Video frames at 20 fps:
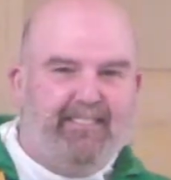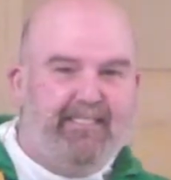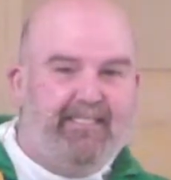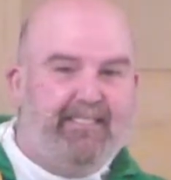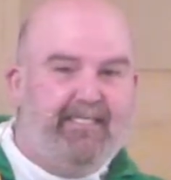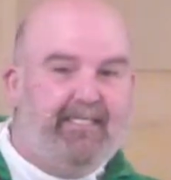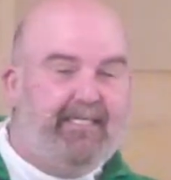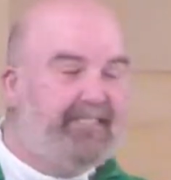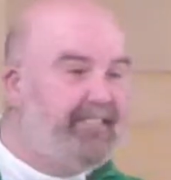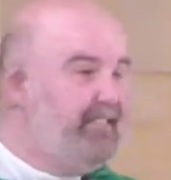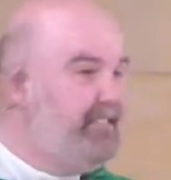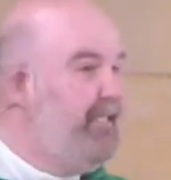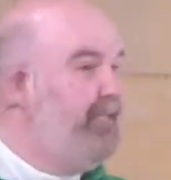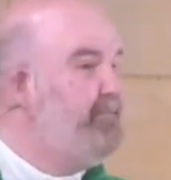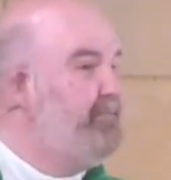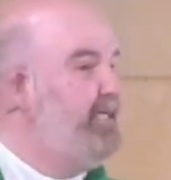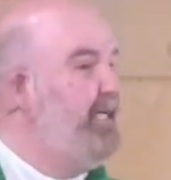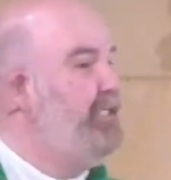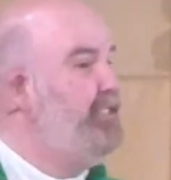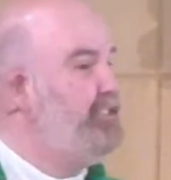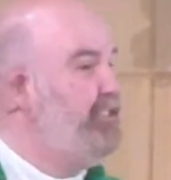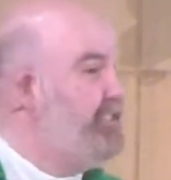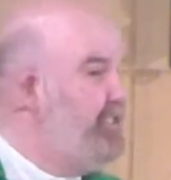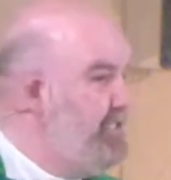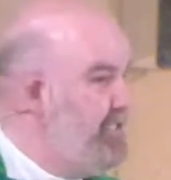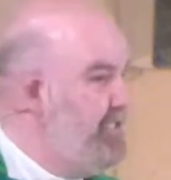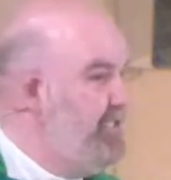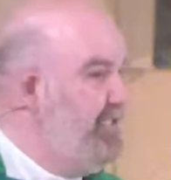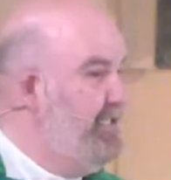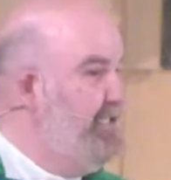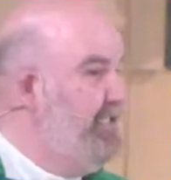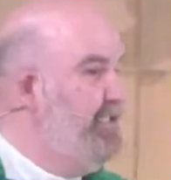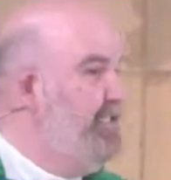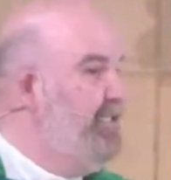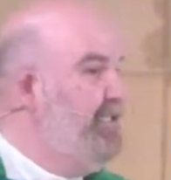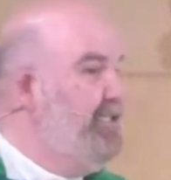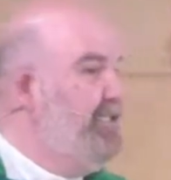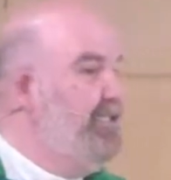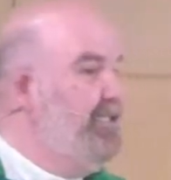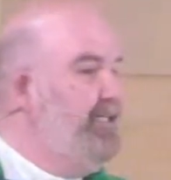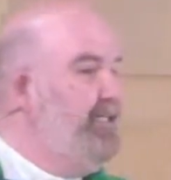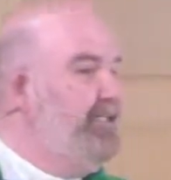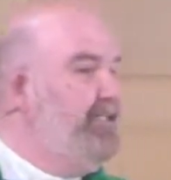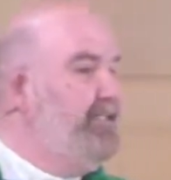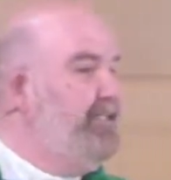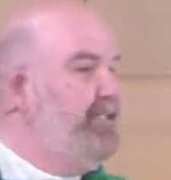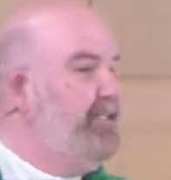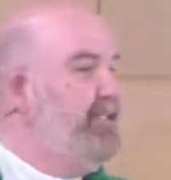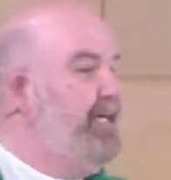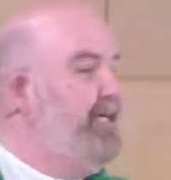It's a temptation, isn't it? The less